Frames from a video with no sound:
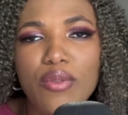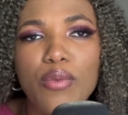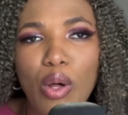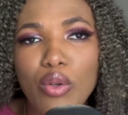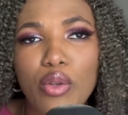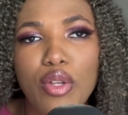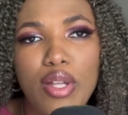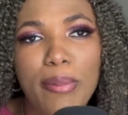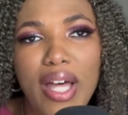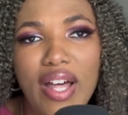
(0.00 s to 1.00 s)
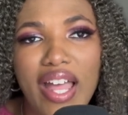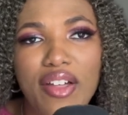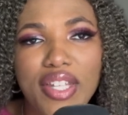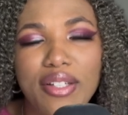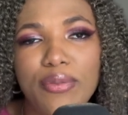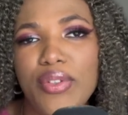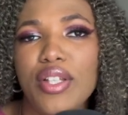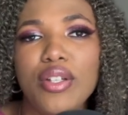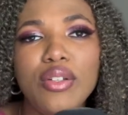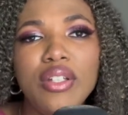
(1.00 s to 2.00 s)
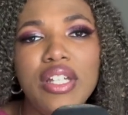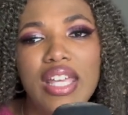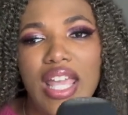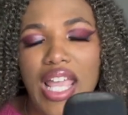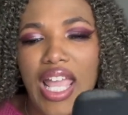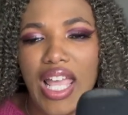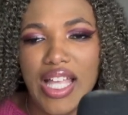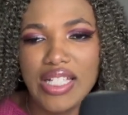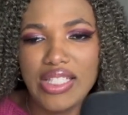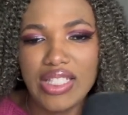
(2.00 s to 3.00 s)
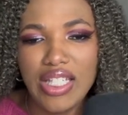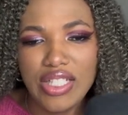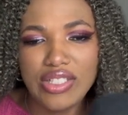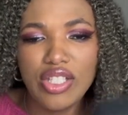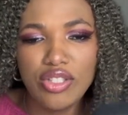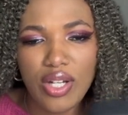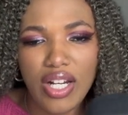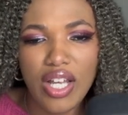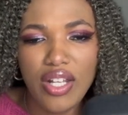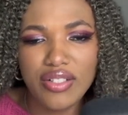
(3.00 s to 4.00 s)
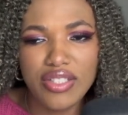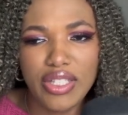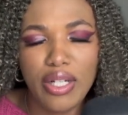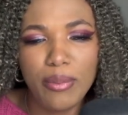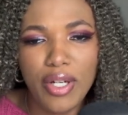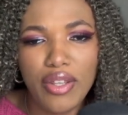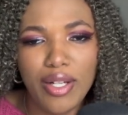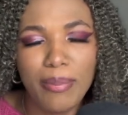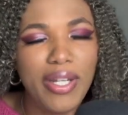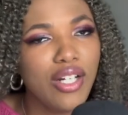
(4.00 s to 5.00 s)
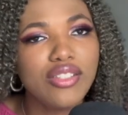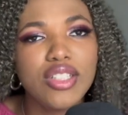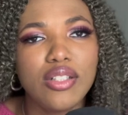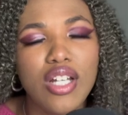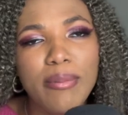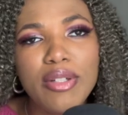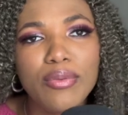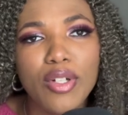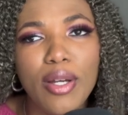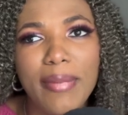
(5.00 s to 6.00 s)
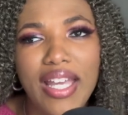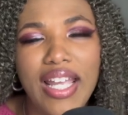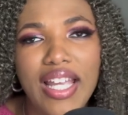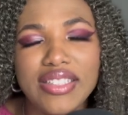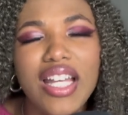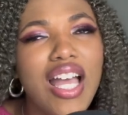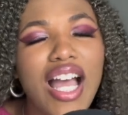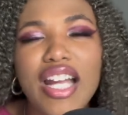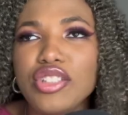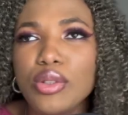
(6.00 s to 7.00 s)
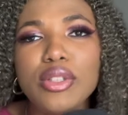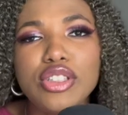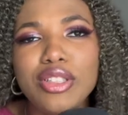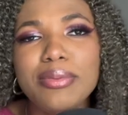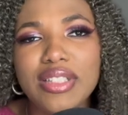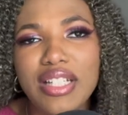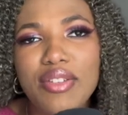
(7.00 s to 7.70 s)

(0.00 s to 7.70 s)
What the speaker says: vocal about how they feel. And to try to understand where their parents are coming from. And I truly do believe